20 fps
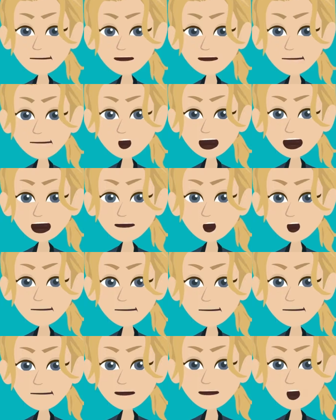Hi, I'm
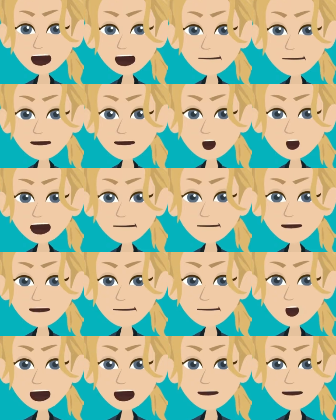Dr. Julie Burke.
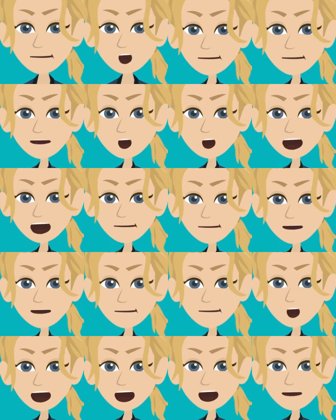Our
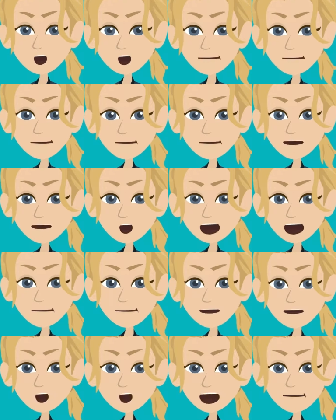practice members have
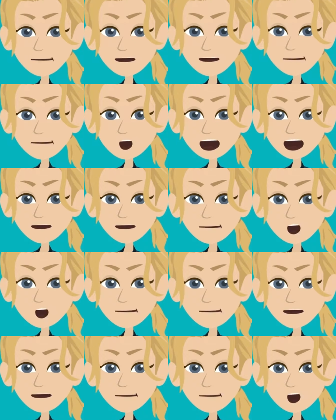posed some really great
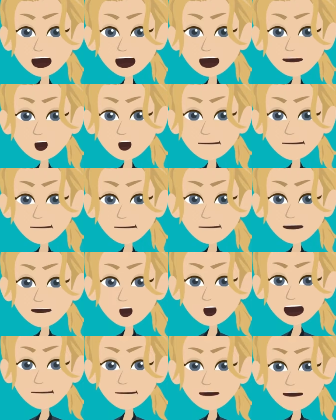questions, and I
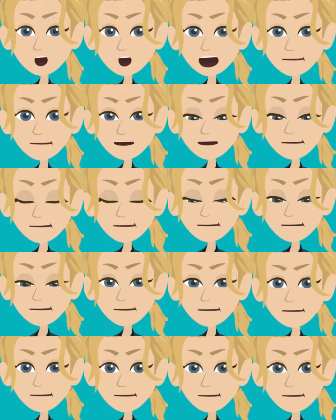want to respond to the
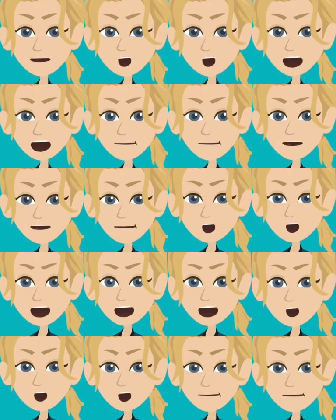most frequently asked
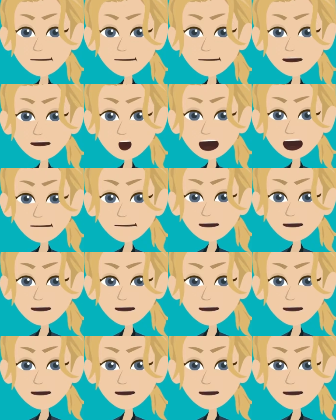ones here.